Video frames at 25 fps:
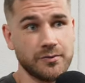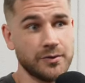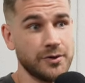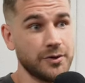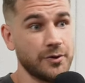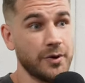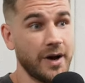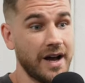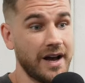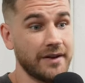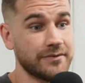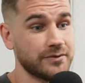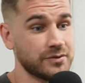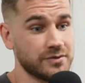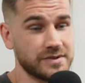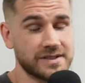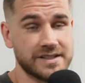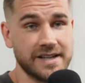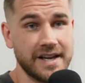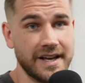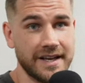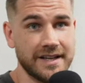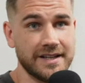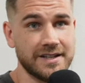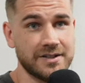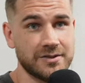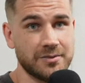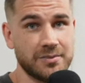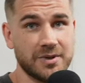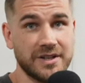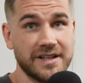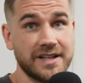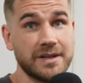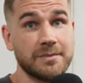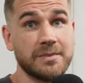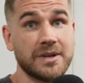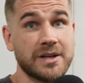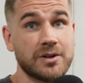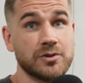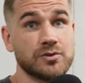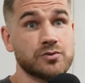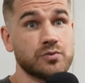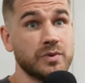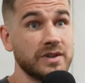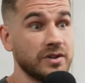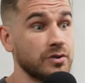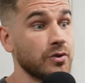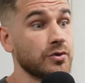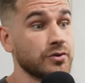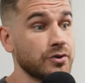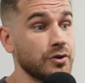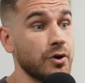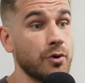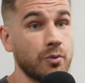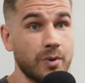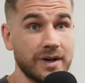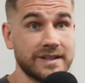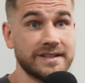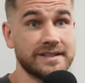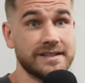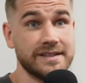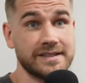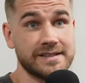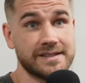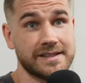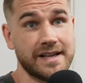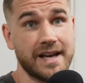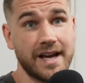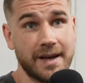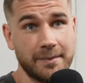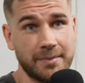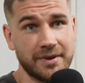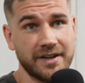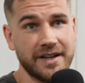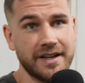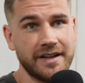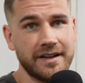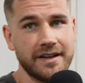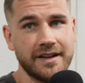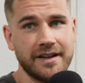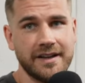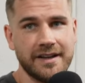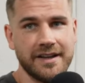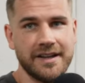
You have to stay in the building because we don't know what is happening.